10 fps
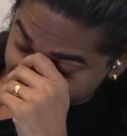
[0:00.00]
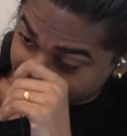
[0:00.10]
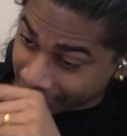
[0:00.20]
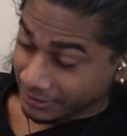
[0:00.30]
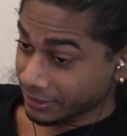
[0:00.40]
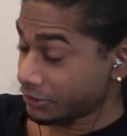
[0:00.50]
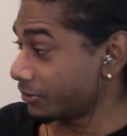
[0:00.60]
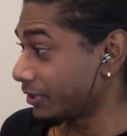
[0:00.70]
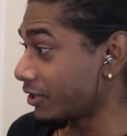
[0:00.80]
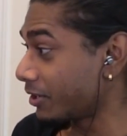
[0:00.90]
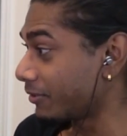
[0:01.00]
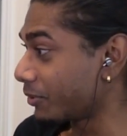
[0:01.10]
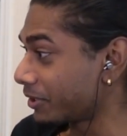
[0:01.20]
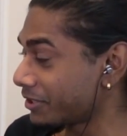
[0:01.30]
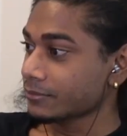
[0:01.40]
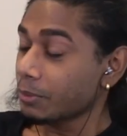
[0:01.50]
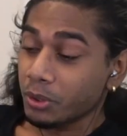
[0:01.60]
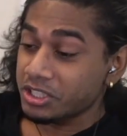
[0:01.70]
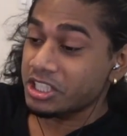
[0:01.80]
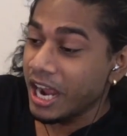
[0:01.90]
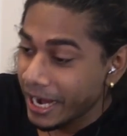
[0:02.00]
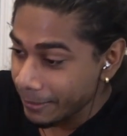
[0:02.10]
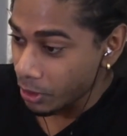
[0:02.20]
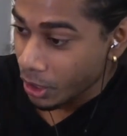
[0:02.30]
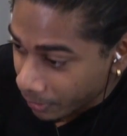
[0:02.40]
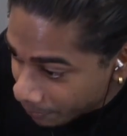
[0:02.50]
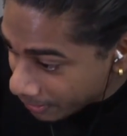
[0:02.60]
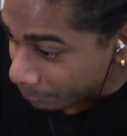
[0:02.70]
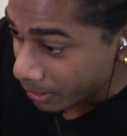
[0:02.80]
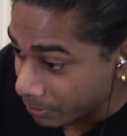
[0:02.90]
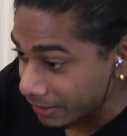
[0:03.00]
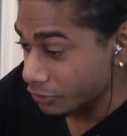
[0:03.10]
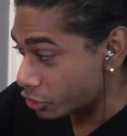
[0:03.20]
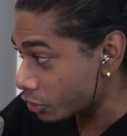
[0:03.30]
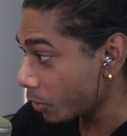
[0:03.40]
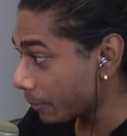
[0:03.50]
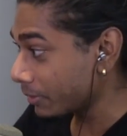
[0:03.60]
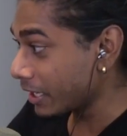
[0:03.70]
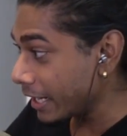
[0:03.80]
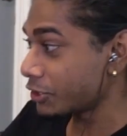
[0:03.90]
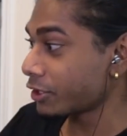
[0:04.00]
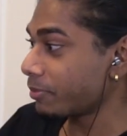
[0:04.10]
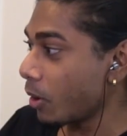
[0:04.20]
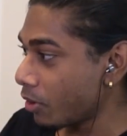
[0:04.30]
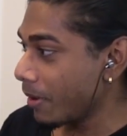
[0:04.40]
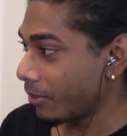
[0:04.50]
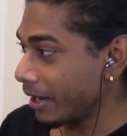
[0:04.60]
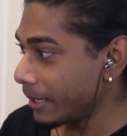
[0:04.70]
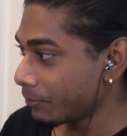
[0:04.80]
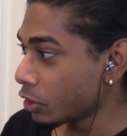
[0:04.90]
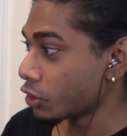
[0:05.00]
And then they showed the Gardevoirs. Bro, it's a time where pe people haven't screwed up the nature of Pokemon, right?